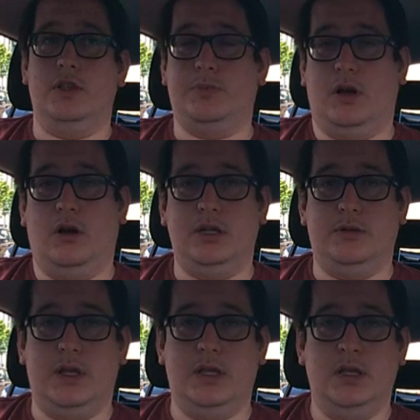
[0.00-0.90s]
that's behind
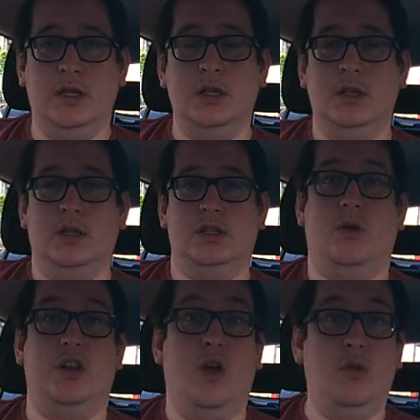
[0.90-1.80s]
me. So
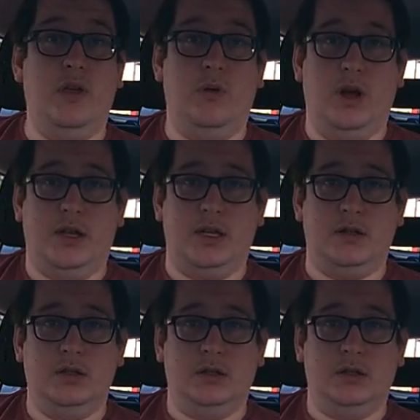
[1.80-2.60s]
I know that they're working.